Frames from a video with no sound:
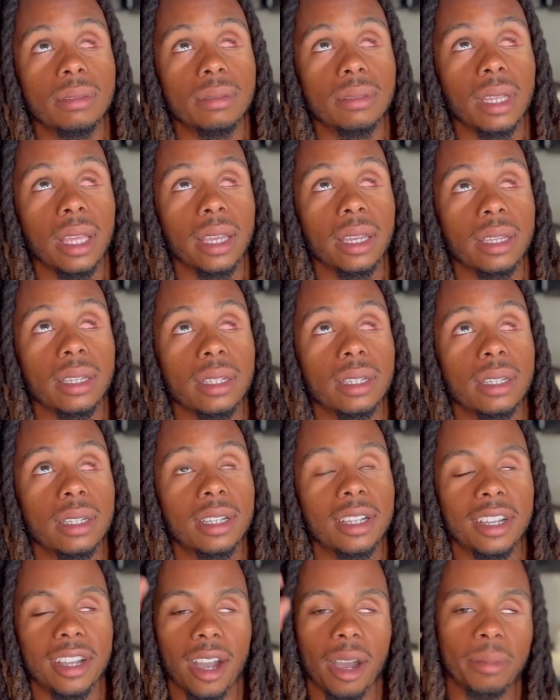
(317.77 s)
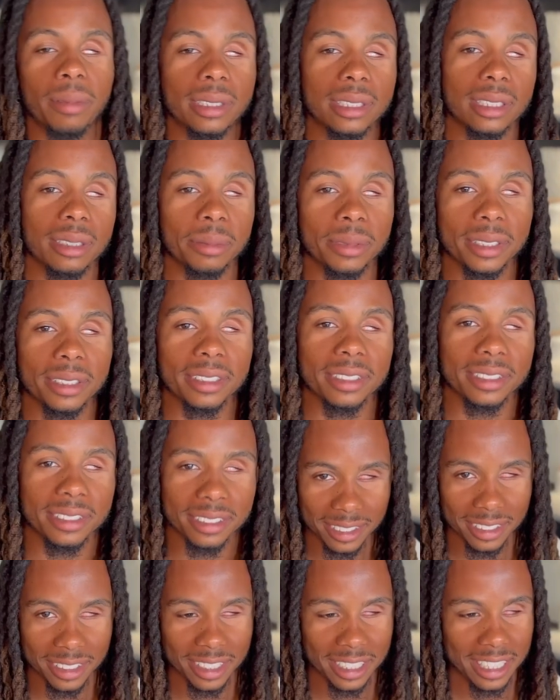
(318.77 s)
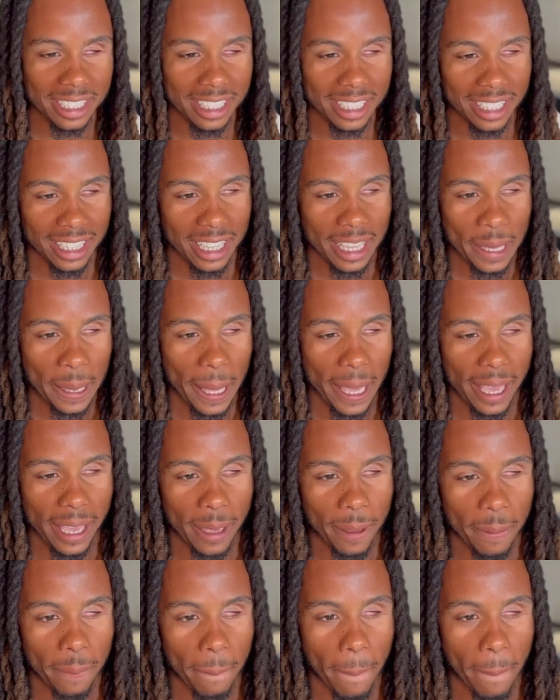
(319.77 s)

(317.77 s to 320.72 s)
like, coming to me, and